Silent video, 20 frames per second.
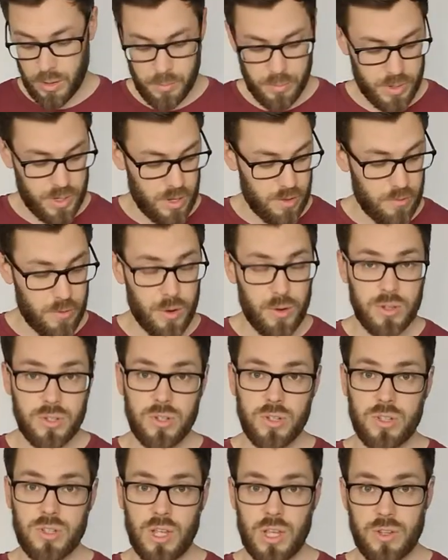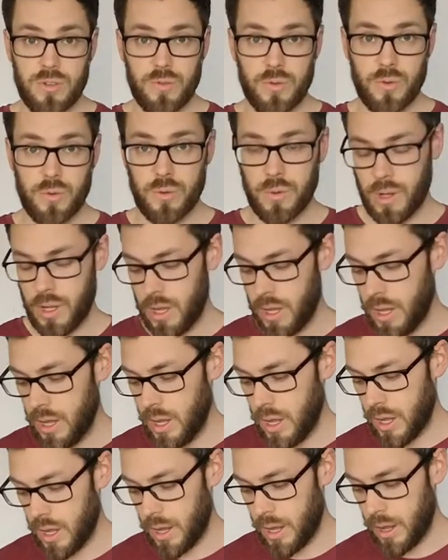company, very successful,
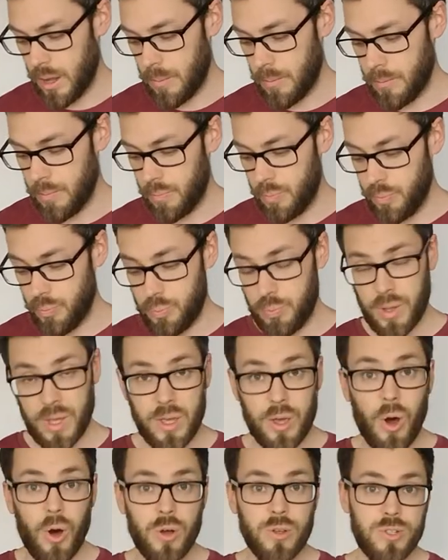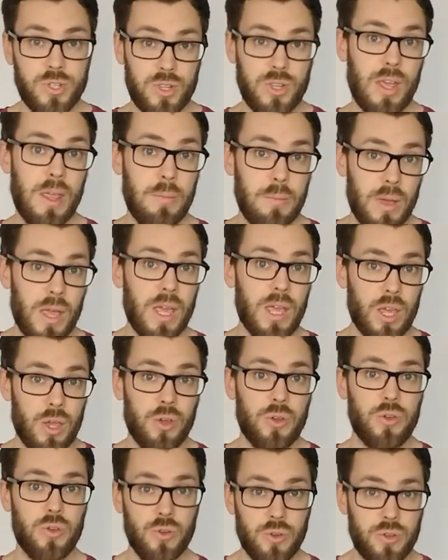because they
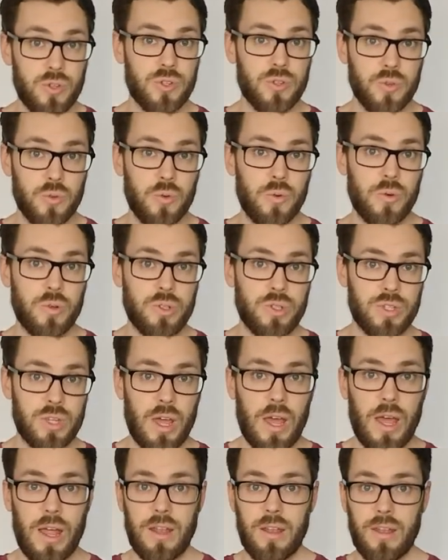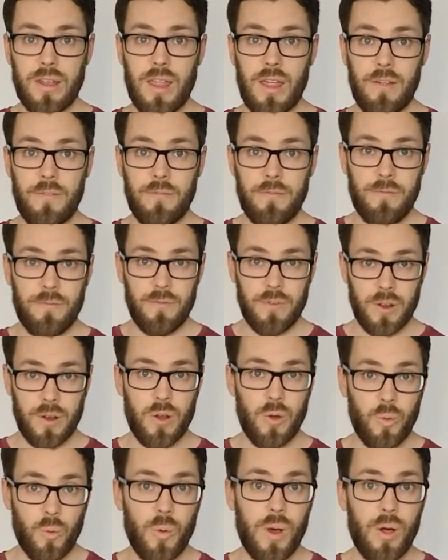make good swords and they're, you
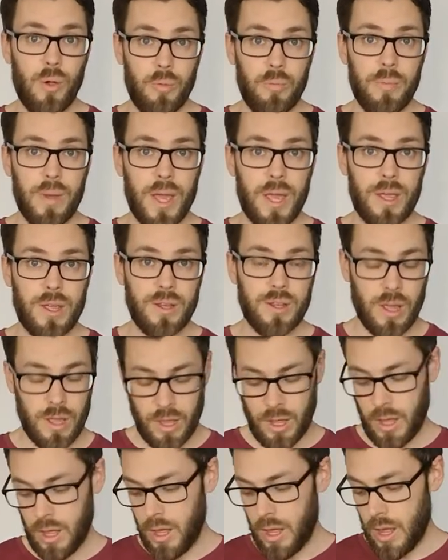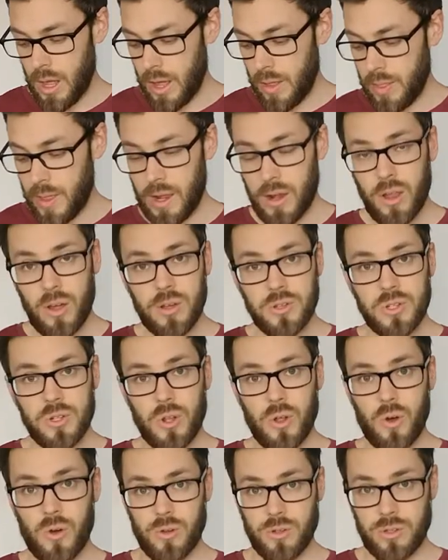know, well made and they last
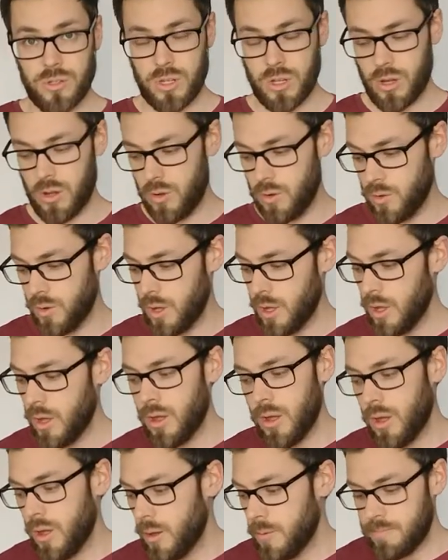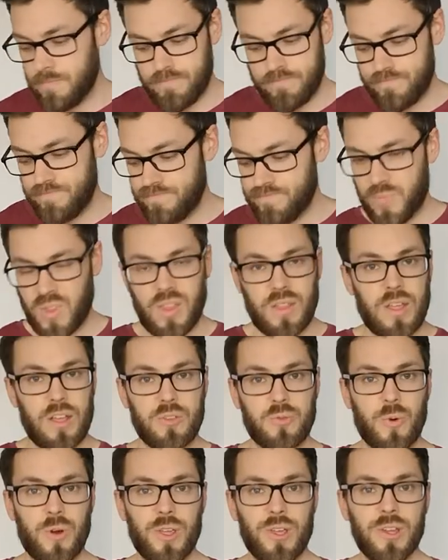long. So
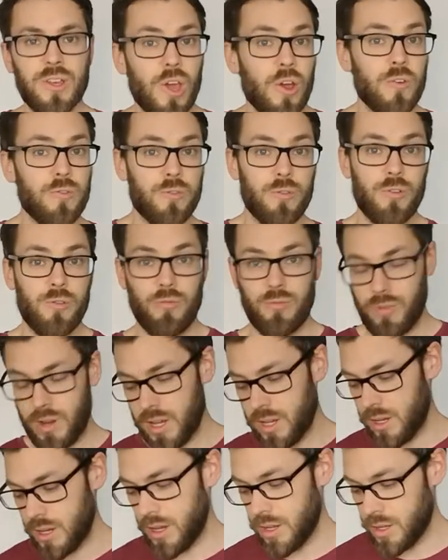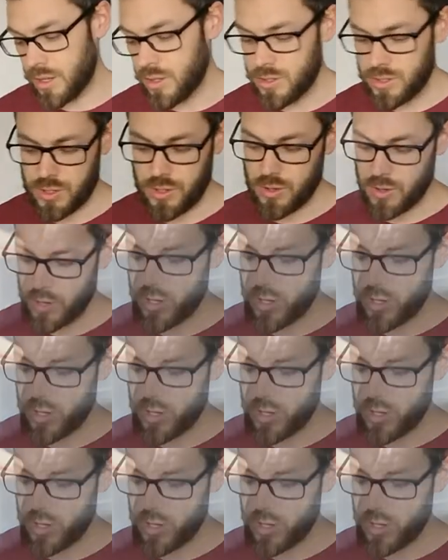that's why you go for Regenyei, because you're